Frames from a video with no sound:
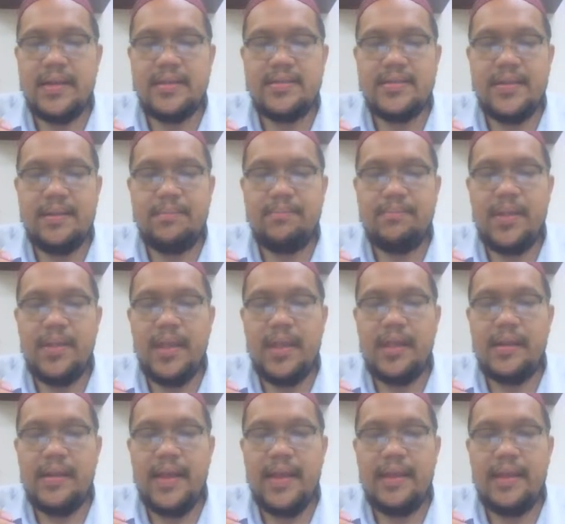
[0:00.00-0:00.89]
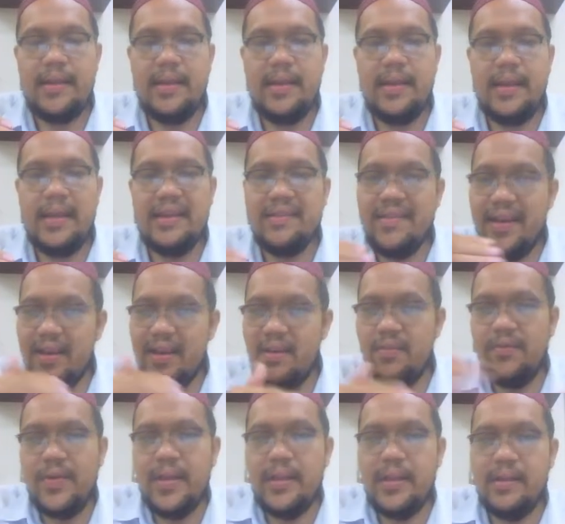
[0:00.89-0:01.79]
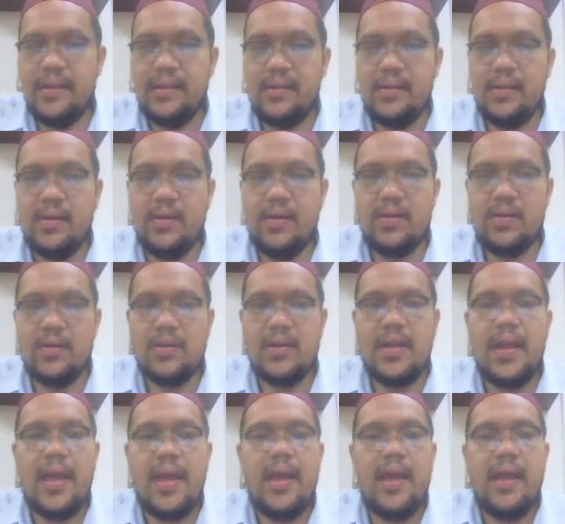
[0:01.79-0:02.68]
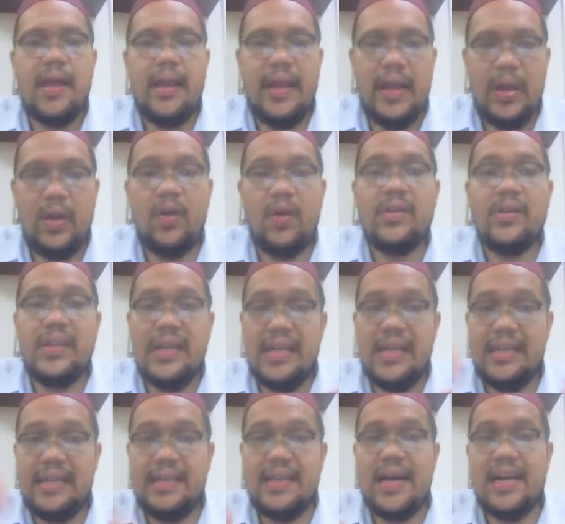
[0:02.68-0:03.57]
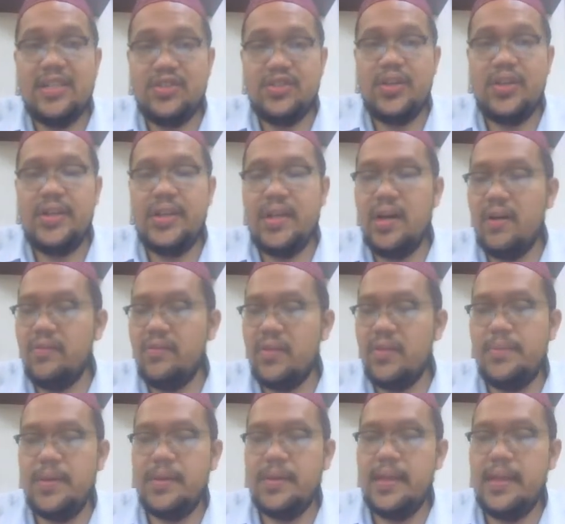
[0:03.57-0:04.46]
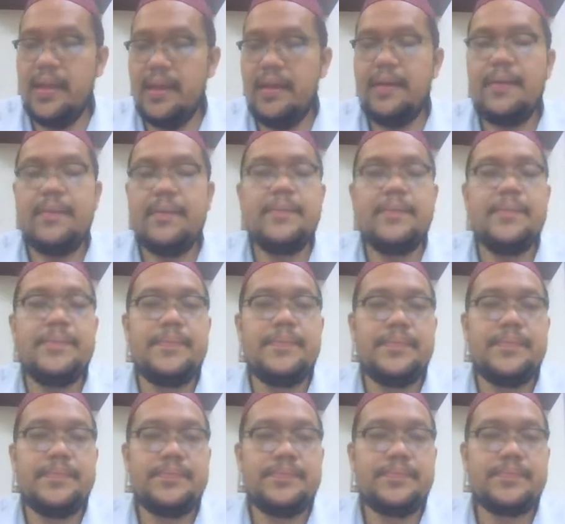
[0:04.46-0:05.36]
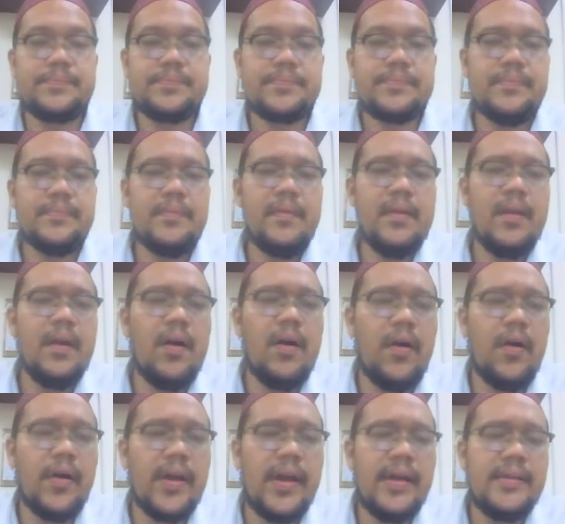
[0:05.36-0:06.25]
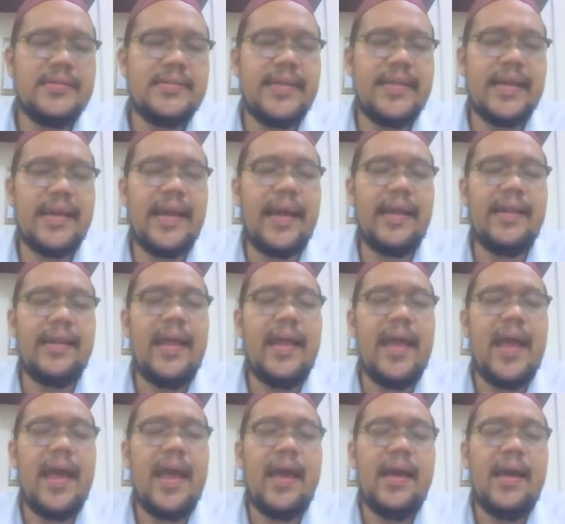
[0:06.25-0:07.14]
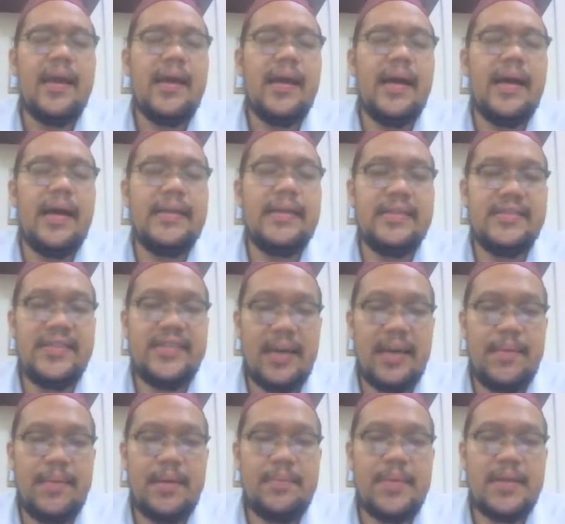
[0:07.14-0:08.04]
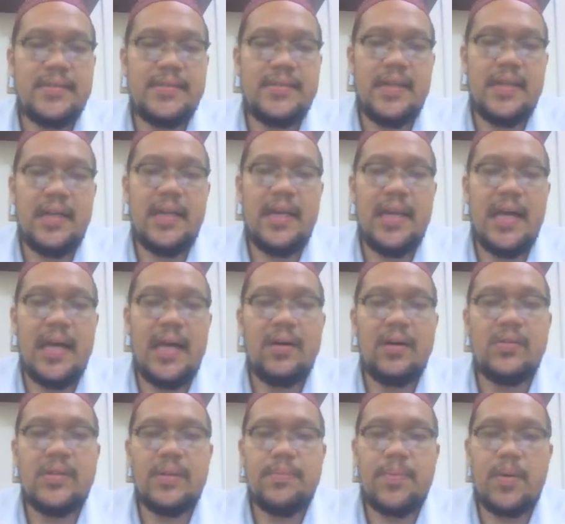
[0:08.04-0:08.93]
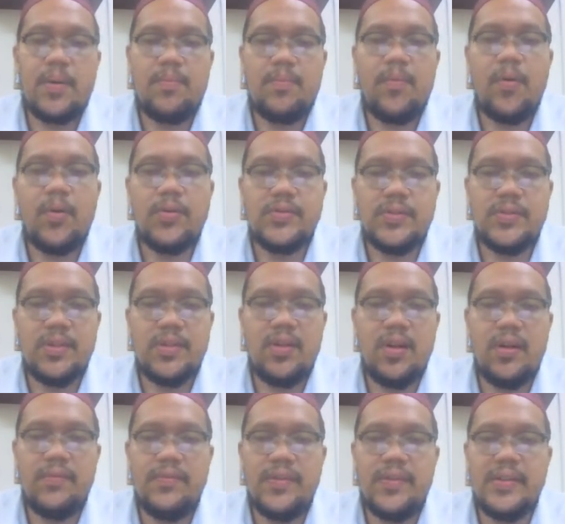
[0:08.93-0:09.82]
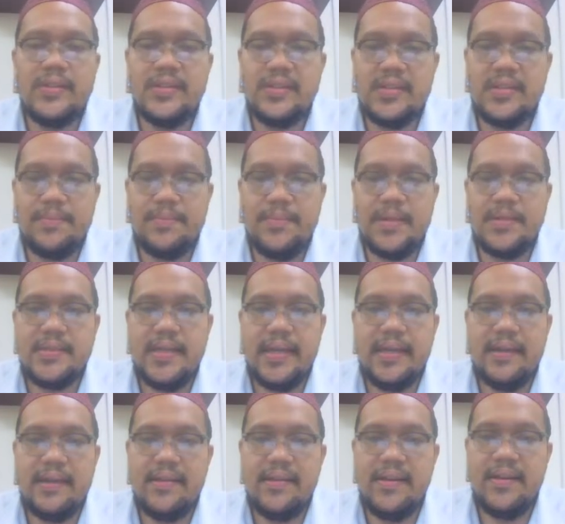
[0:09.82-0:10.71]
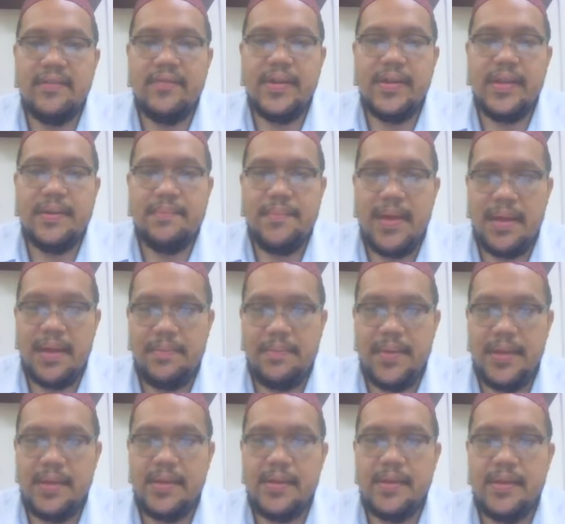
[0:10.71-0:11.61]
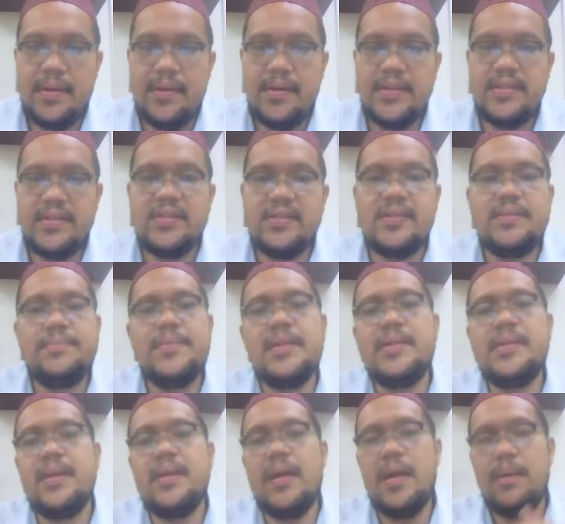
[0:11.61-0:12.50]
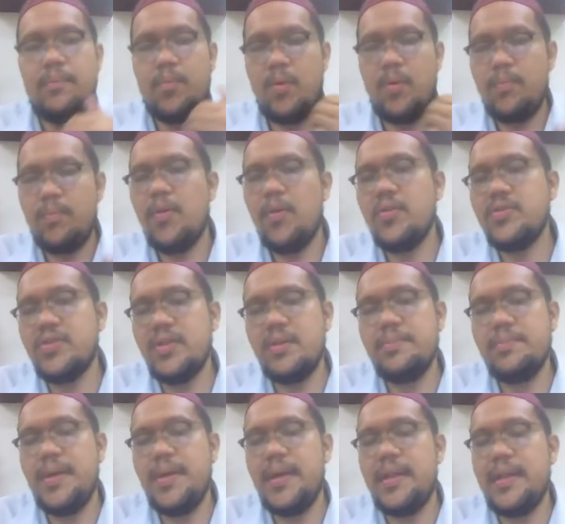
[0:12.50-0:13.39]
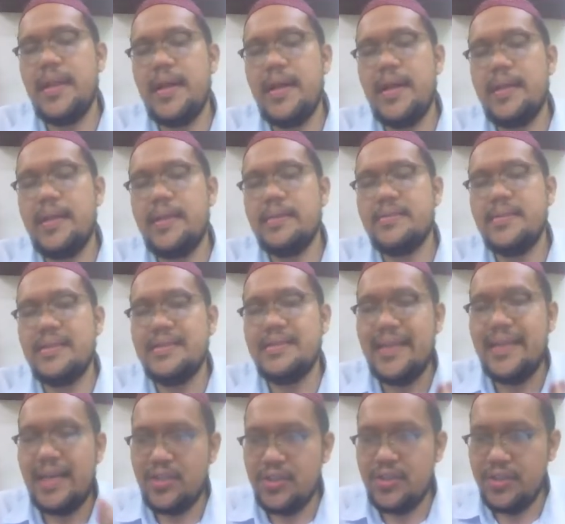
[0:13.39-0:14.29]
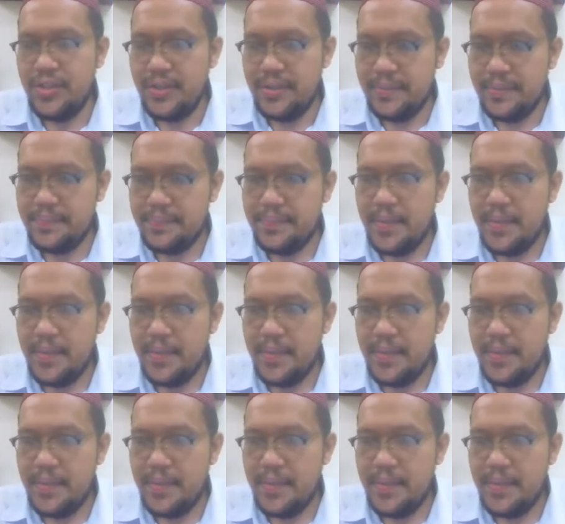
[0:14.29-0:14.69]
something that irrelevant or not in the agenda of the meeting. Okay, second, the chairman must allow the proposal of legitimate and relevant amendment. Legitimate proposal mean the suggestion,